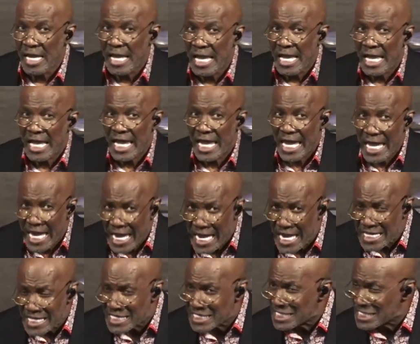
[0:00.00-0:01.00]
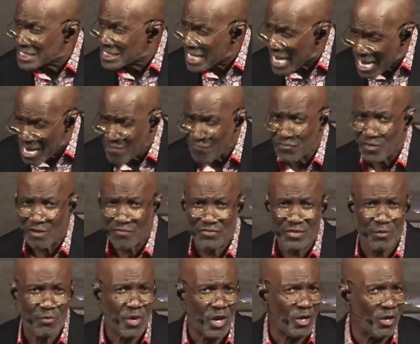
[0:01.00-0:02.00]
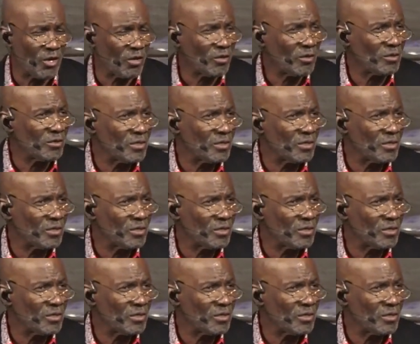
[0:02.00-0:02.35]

He's the savior of the world.